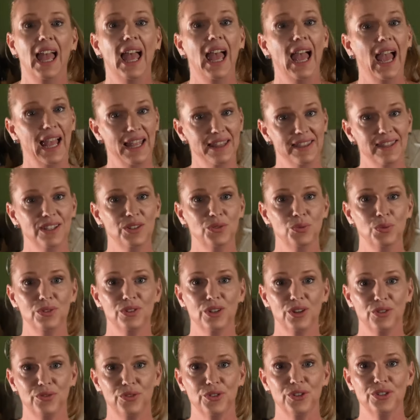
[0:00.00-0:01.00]
And this was our
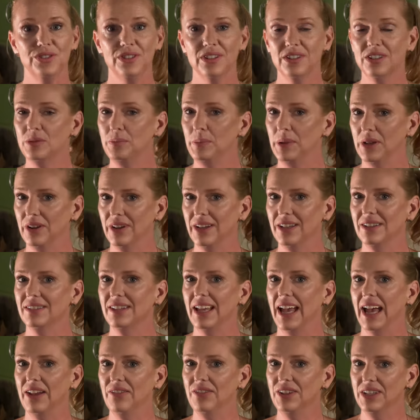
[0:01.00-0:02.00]
first experience
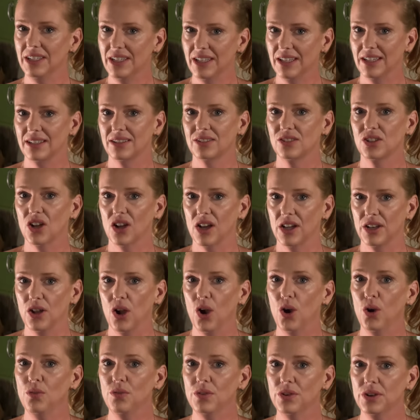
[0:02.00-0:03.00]
having kids gone
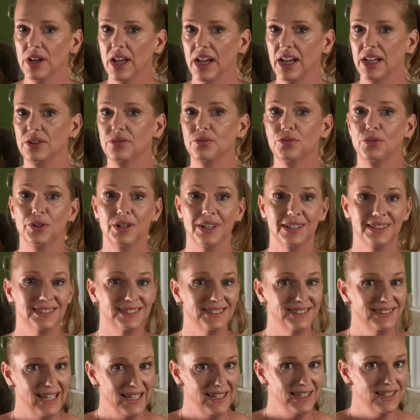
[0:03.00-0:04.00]
overnight for an
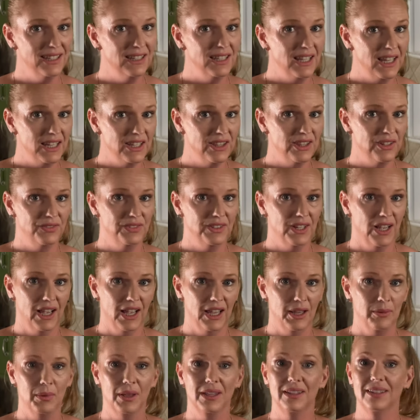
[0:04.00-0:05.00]
extended length of
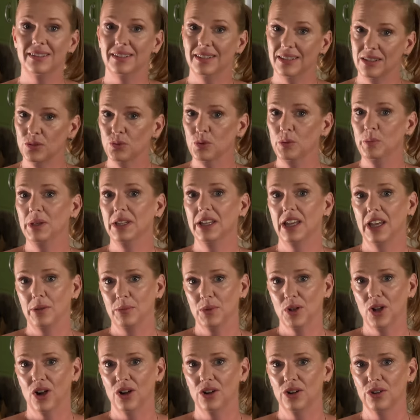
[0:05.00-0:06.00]
time since we became
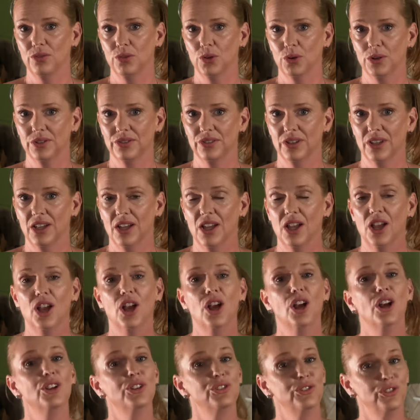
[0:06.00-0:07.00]
carnivores.
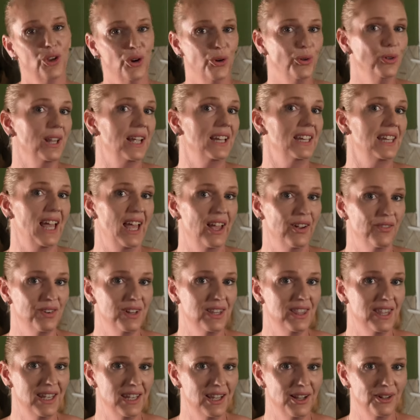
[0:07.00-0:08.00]
So, like
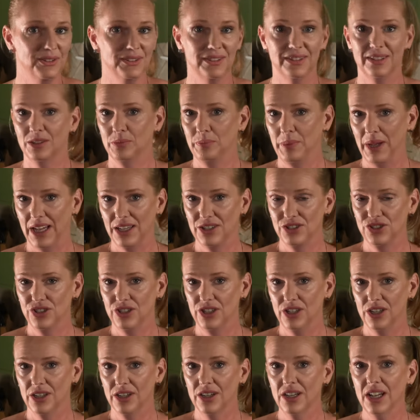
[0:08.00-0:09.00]
everything else this past
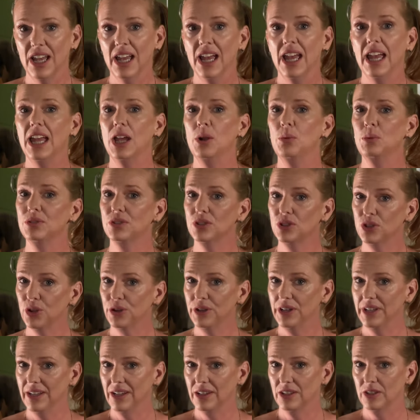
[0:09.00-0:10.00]
year, it was a
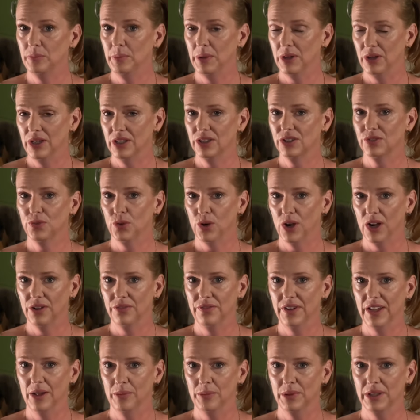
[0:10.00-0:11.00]
learning experience for our
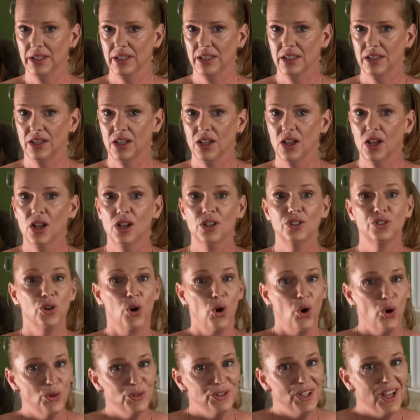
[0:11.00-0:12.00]
family. So
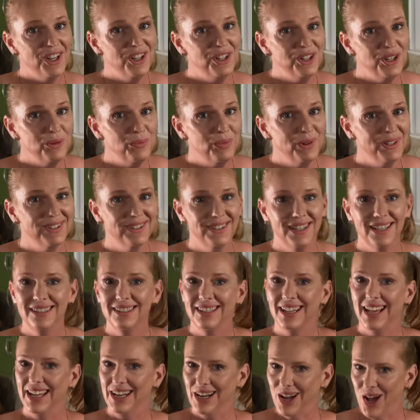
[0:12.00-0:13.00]
hold on to your briskets
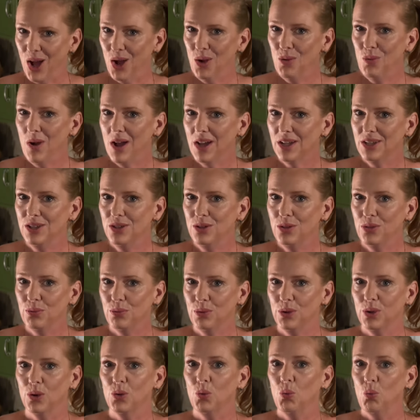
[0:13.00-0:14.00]
and I'll walk you
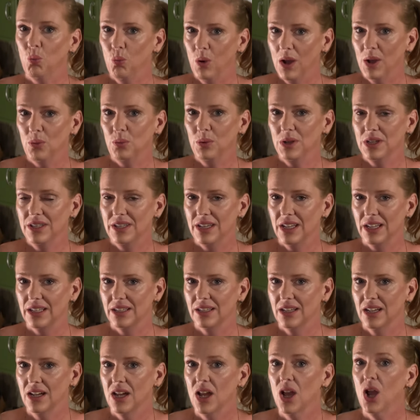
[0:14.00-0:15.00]
through what we did,
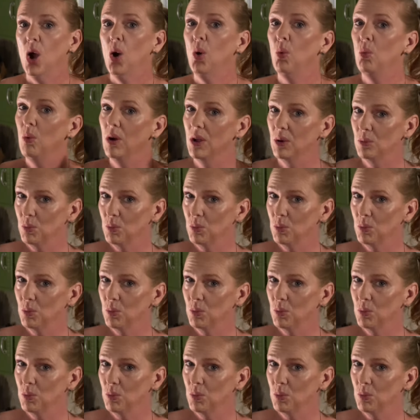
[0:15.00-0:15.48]
what